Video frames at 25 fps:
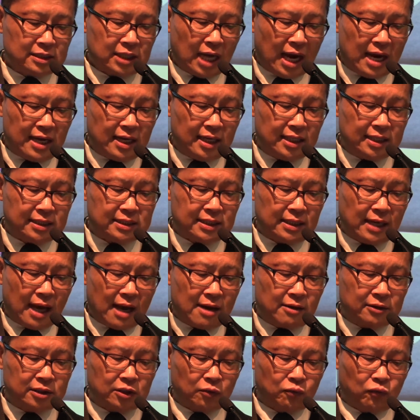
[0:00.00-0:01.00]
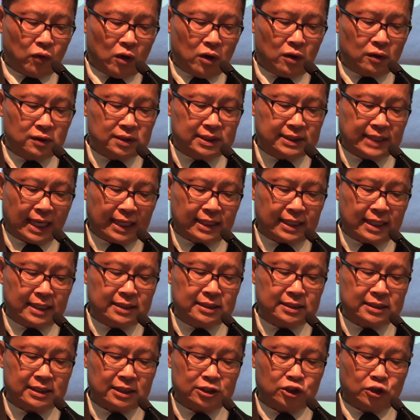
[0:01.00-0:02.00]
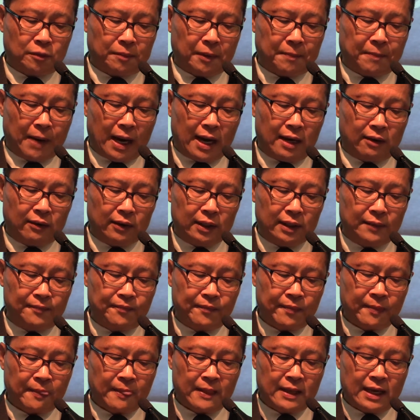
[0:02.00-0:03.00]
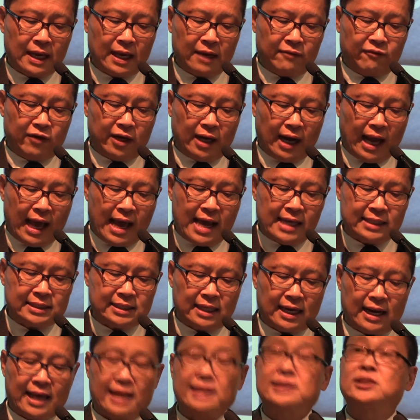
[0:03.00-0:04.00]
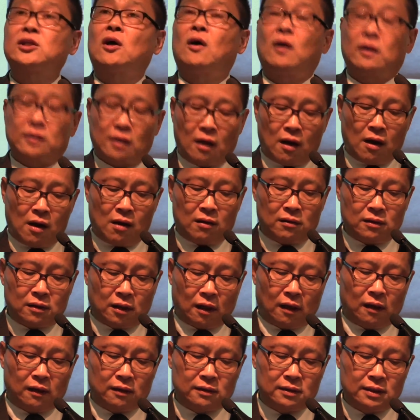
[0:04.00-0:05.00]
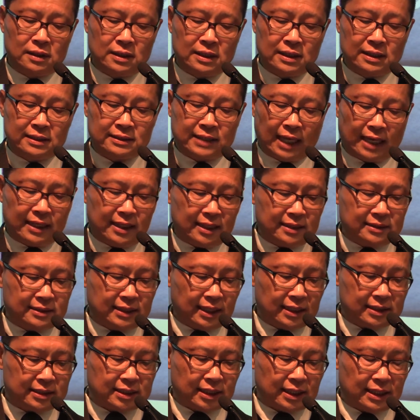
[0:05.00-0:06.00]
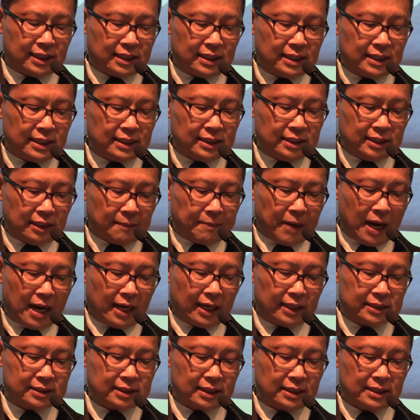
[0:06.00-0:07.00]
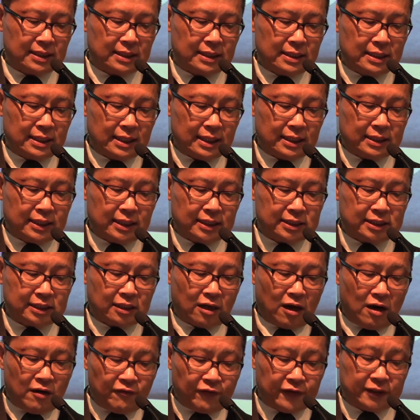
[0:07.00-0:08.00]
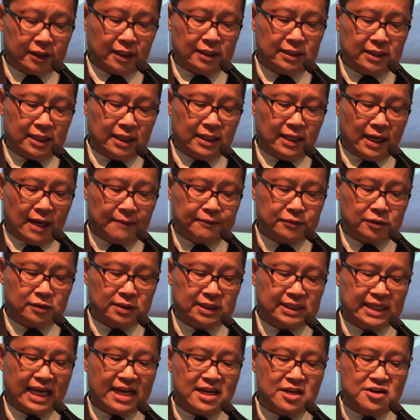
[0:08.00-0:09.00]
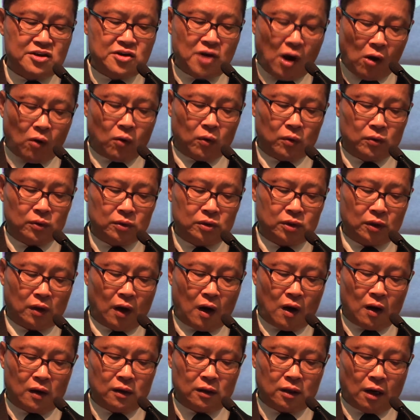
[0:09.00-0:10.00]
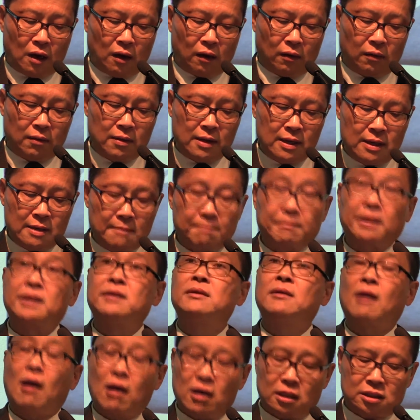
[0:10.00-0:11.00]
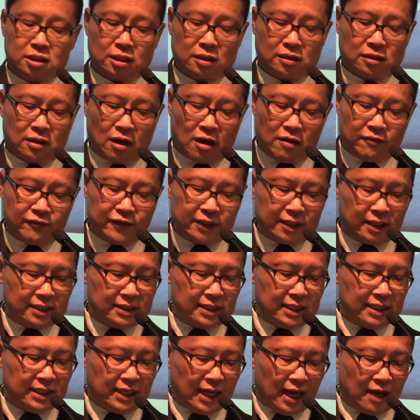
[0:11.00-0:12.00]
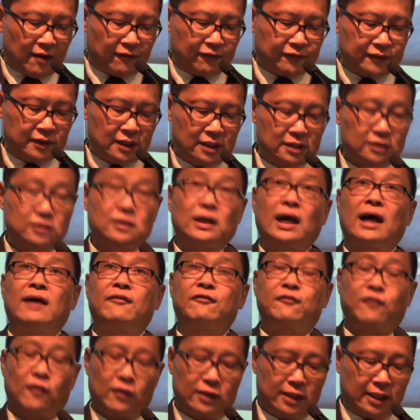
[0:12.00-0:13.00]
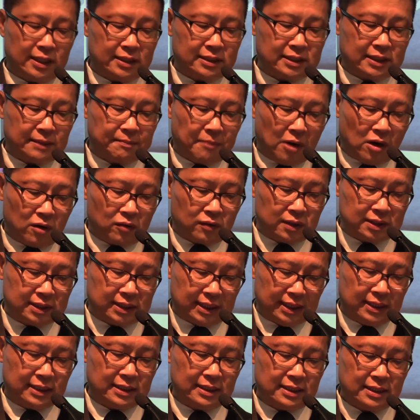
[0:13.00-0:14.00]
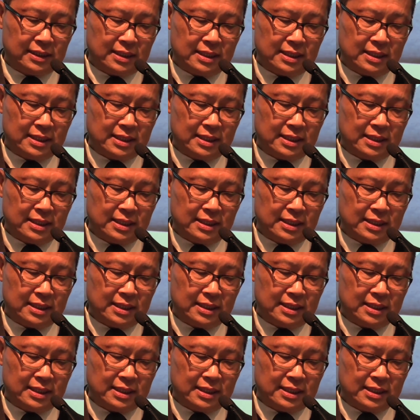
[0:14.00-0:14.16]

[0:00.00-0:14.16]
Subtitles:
China is now the world's second superpower and relies less on Hong Kong than it did in the past. It is confident enough to say no to Hong Kong, but not confident enough to afford it democracy.